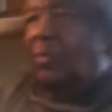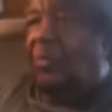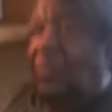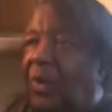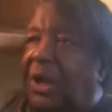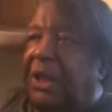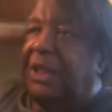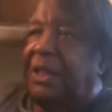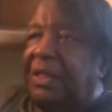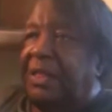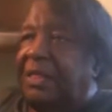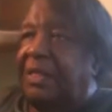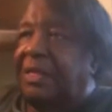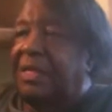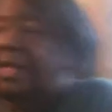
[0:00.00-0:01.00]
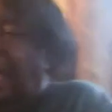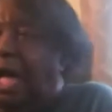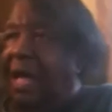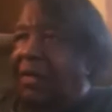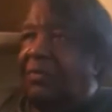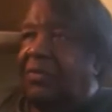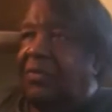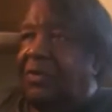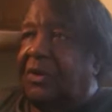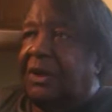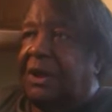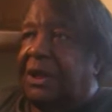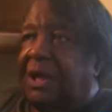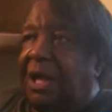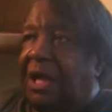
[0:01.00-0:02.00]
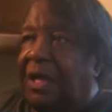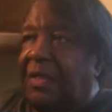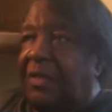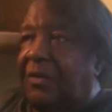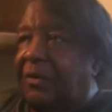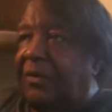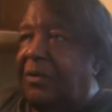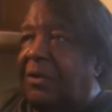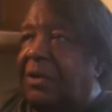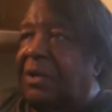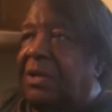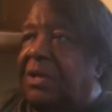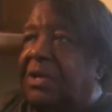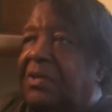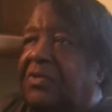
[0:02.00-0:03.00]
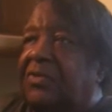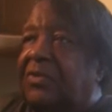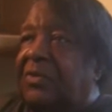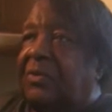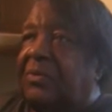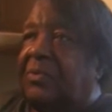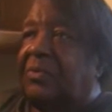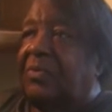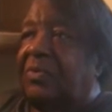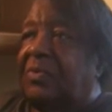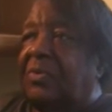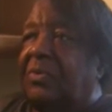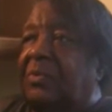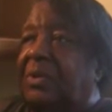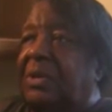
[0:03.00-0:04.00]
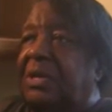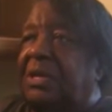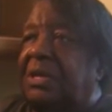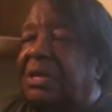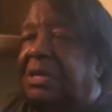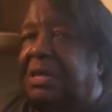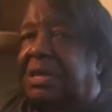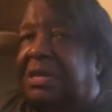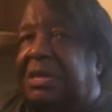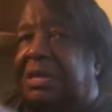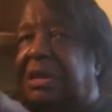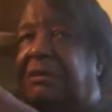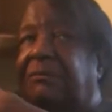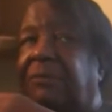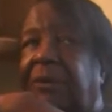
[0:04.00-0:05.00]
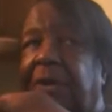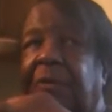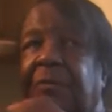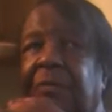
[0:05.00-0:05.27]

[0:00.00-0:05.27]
one town to the other to give